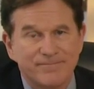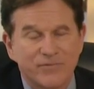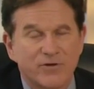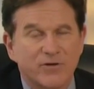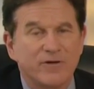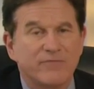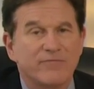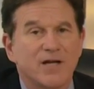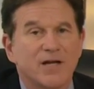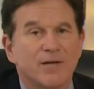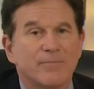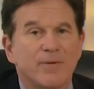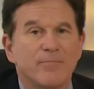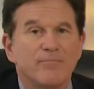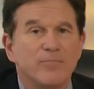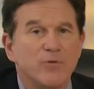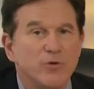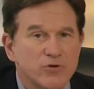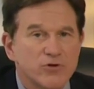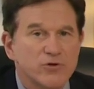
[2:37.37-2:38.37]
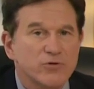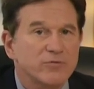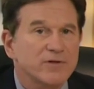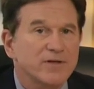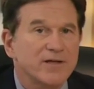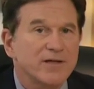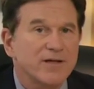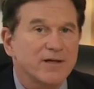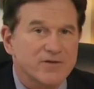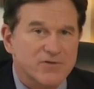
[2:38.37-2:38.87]
to develop a
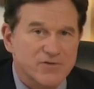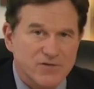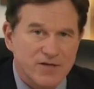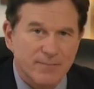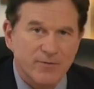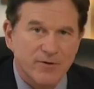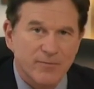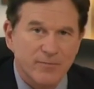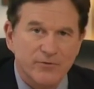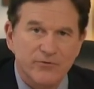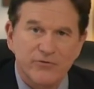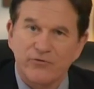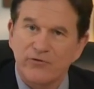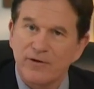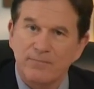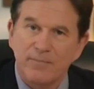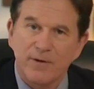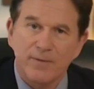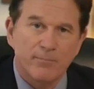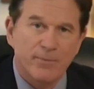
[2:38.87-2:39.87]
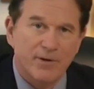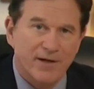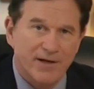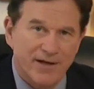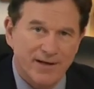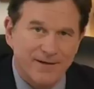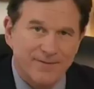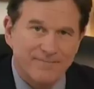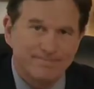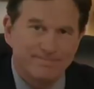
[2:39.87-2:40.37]
mutually acceptable treatment
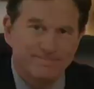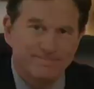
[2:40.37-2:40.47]
plan.